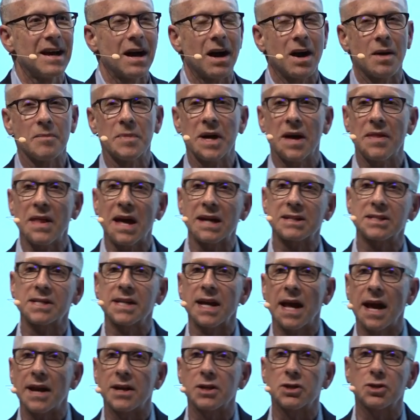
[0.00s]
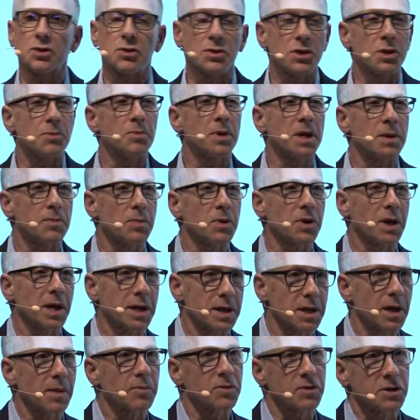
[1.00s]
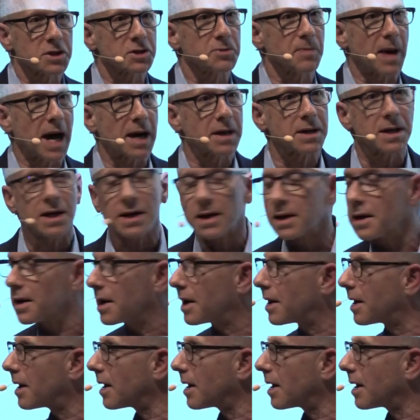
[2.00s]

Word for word: Um, and that's an attitude that people end up respecting.